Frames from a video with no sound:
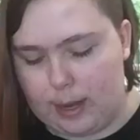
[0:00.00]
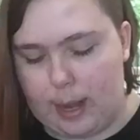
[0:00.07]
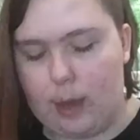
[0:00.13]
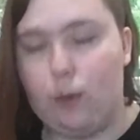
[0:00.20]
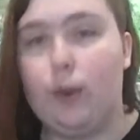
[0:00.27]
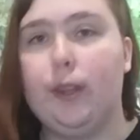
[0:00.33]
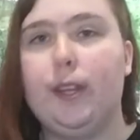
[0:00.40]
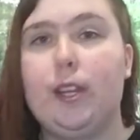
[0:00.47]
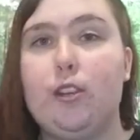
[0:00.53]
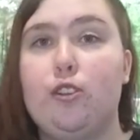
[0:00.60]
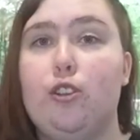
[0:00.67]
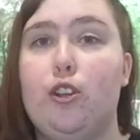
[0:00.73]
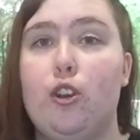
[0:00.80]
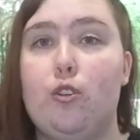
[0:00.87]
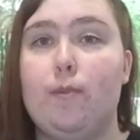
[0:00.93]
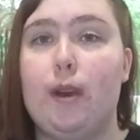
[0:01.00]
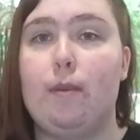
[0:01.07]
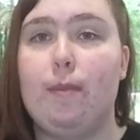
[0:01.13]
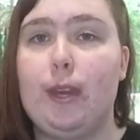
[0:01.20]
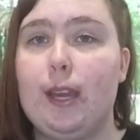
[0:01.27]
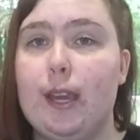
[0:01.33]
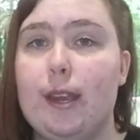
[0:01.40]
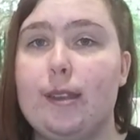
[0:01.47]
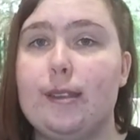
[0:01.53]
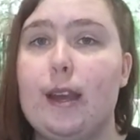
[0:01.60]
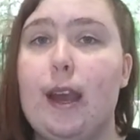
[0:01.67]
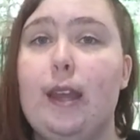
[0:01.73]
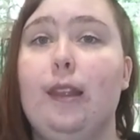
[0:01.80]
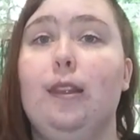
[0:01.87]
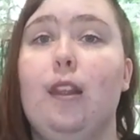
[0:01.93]
Now, one thing you should know about me, guys,
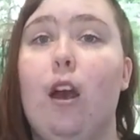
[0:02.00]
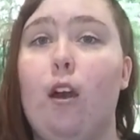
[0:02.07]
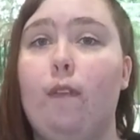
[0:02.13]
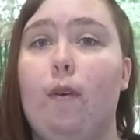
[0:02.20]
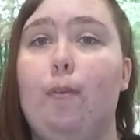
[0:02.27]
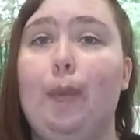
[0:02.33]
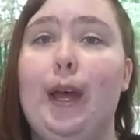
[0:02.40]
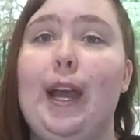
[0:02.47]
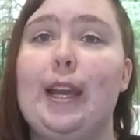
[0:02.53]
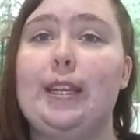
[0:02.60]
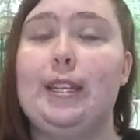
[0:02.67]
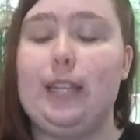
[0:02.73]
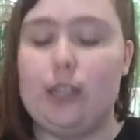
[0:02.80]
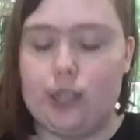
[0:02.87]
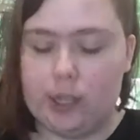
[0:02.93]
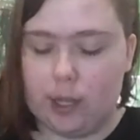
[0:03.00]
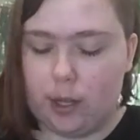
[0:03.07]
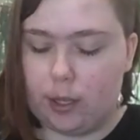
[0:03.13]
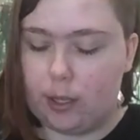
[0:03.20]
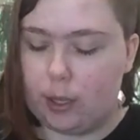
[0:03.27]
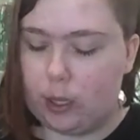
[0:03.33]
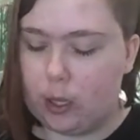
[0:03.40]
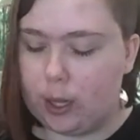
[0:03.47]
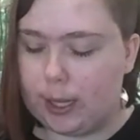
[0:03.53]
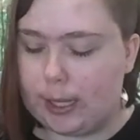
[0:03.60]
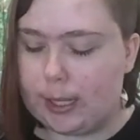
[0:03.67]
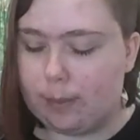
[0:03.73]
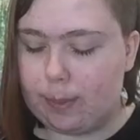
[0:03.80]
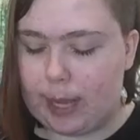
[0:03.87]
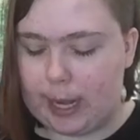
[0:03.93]
I love a black t-shirt, so a lot of
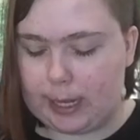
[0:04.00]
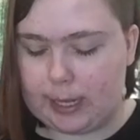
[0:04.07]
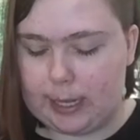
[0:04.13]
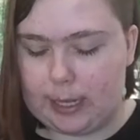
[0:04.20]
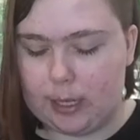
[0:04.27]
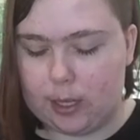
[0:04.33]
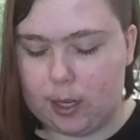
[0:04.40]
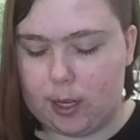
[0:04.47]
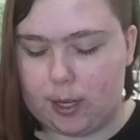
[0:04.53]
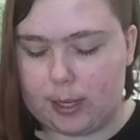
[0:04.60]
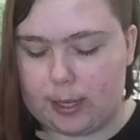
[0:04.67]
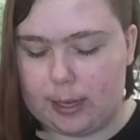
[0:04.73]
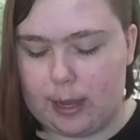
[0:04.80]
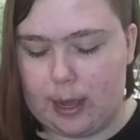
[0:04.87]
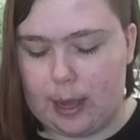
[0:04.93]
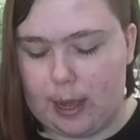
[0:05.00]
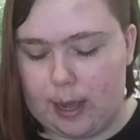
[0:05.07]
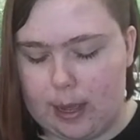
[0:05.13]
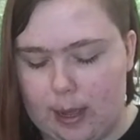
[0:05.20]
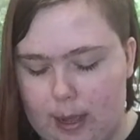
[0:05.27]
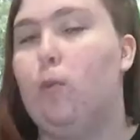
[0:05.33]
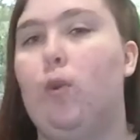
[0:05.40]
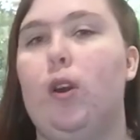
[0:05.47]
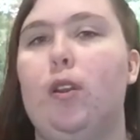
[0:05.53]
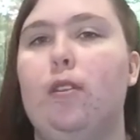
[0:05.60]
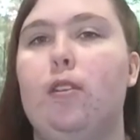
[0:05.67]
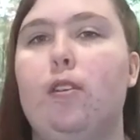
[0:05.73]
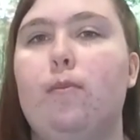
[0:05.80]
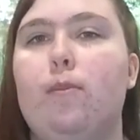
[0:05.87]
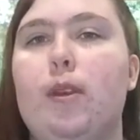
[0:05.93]
these are black t-shirts. One of
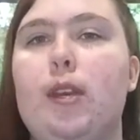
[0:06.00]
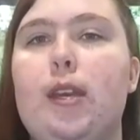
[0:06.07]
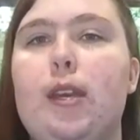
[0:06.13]
them